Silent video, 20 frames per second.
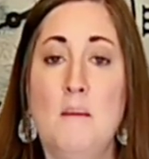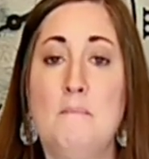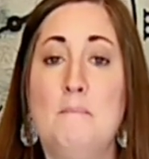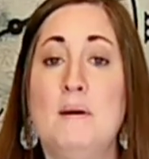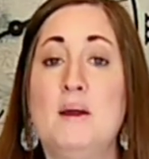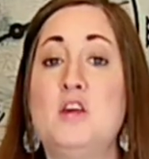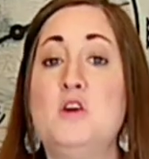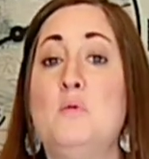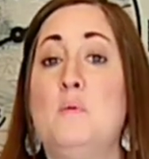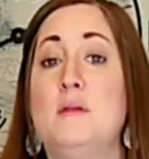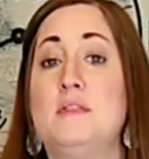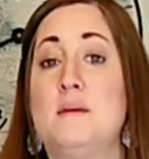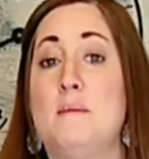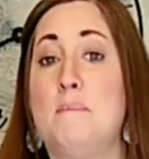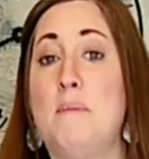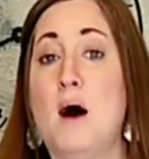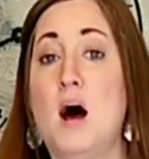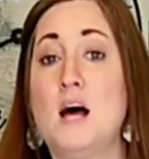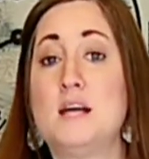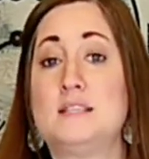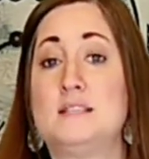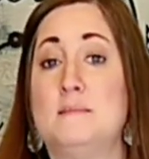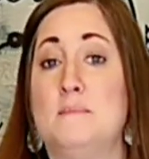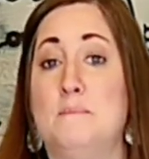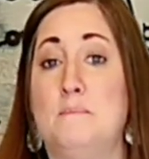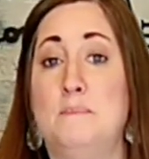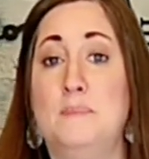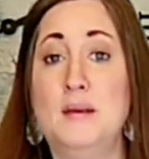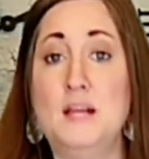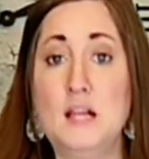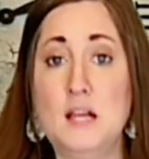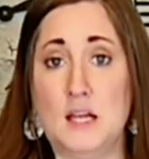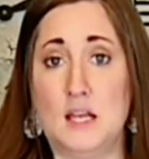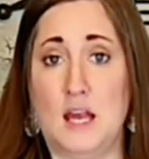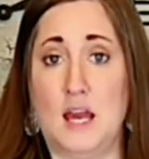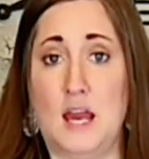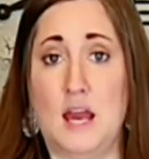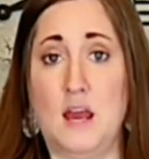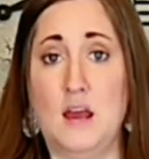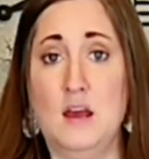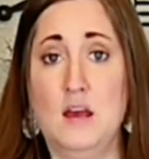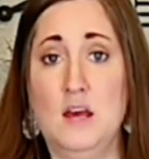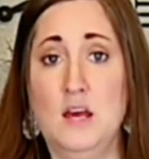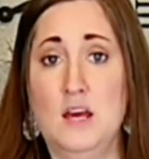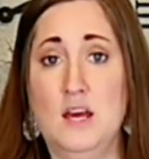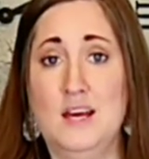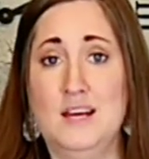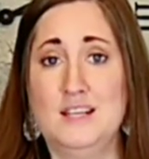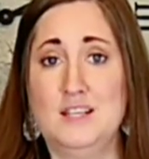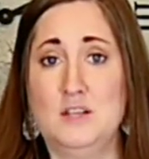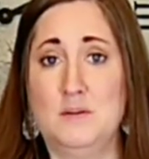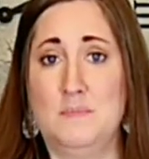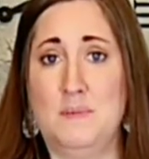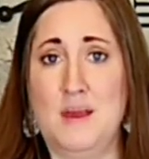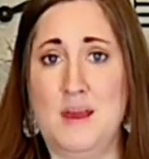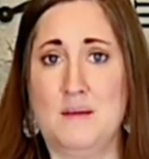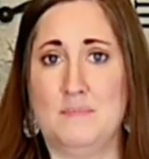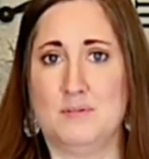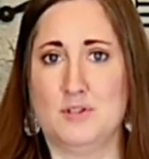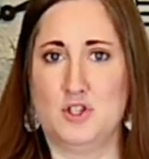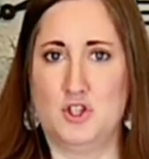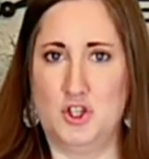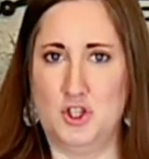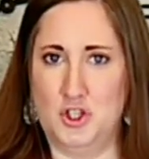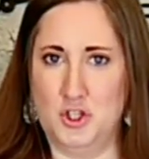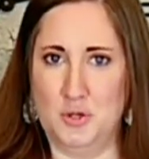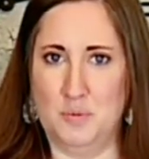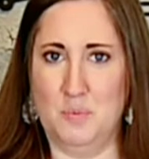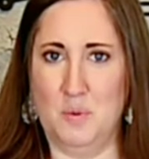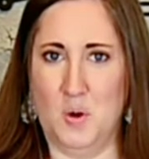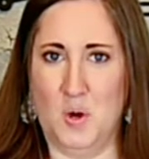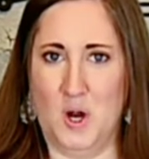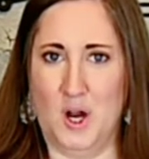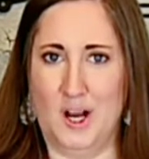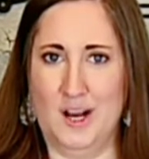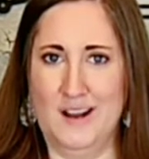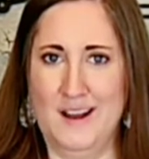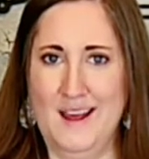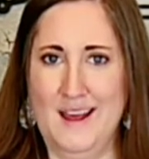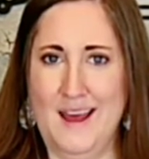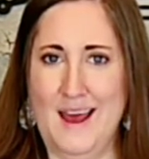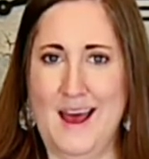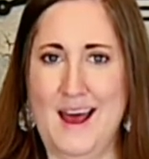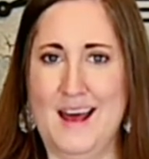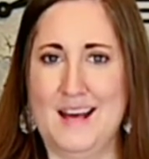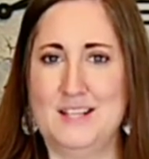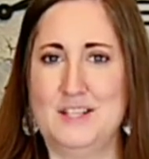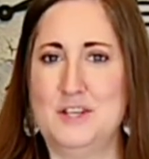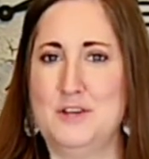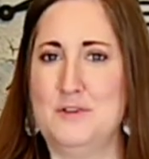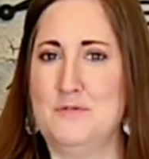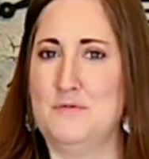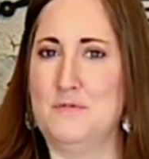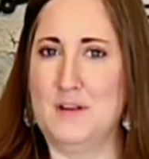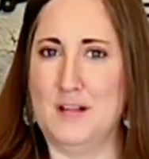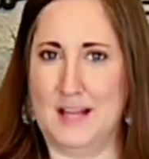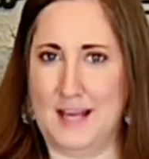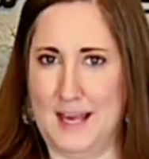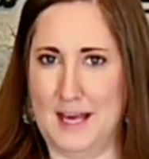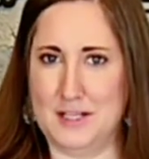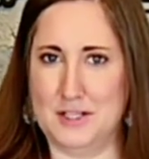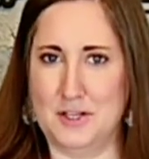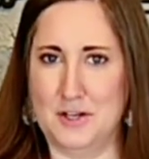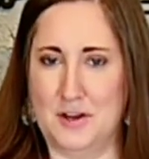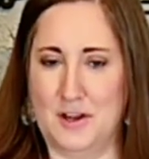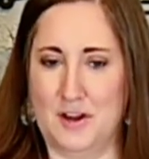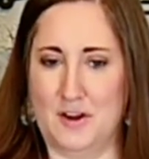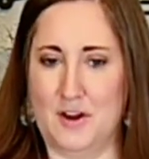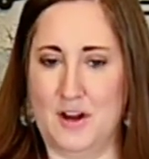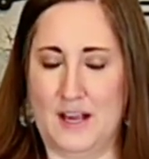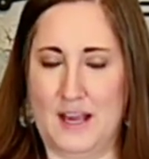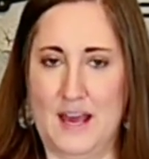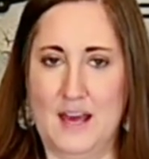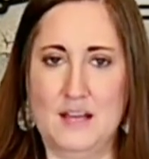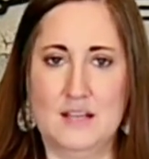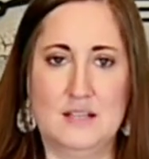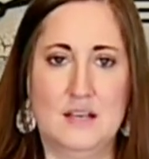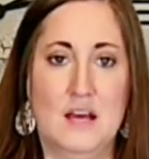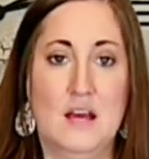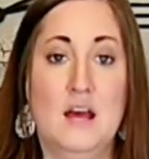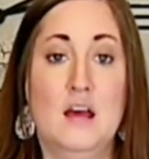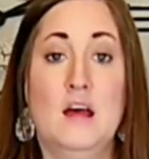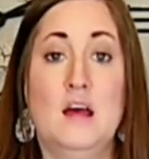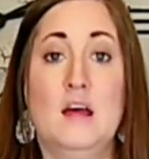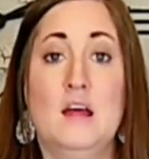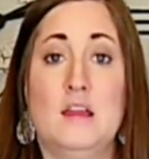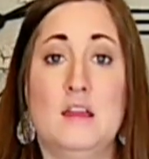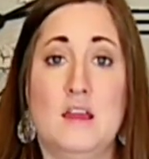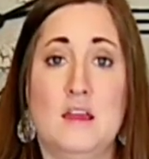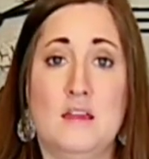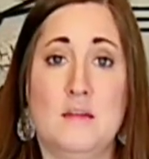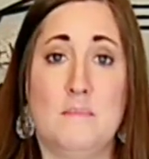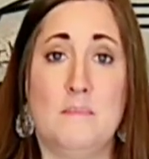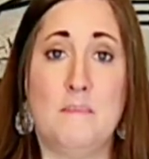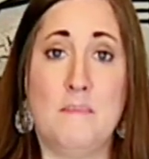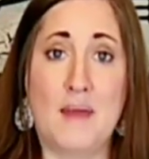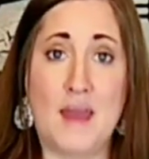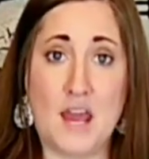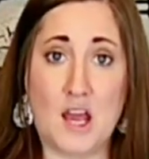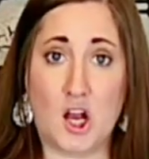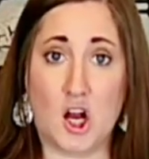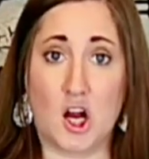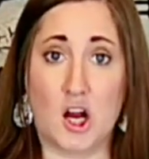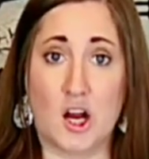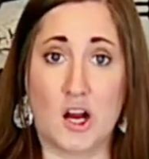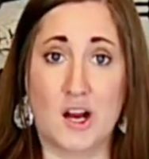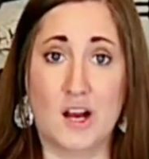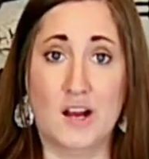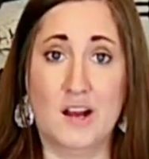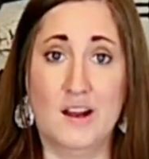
but you want the possibility to be able to do more as you really get to know your Cricut, then the Maker